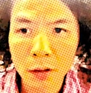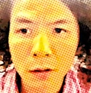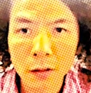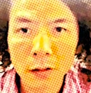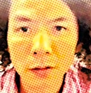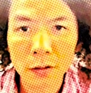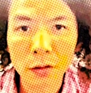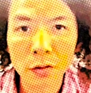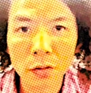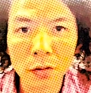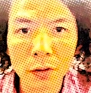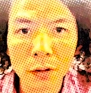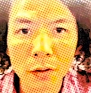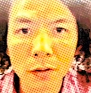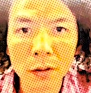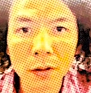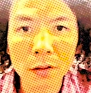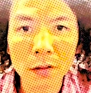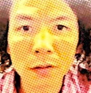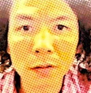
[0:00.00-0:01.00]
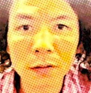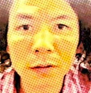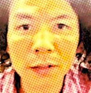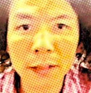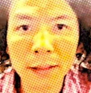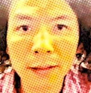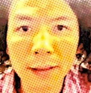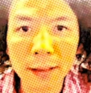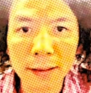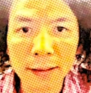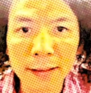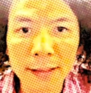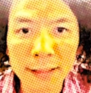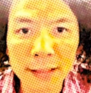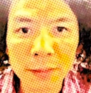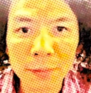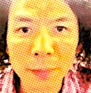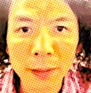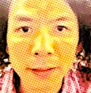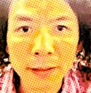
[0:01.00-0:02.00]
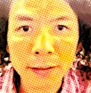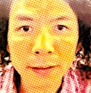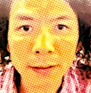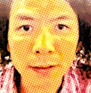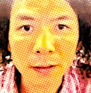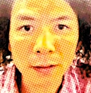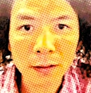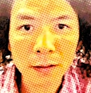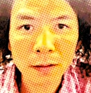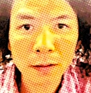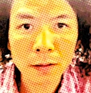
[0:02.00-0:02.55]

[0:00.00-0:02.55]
So in order to get the D spacing,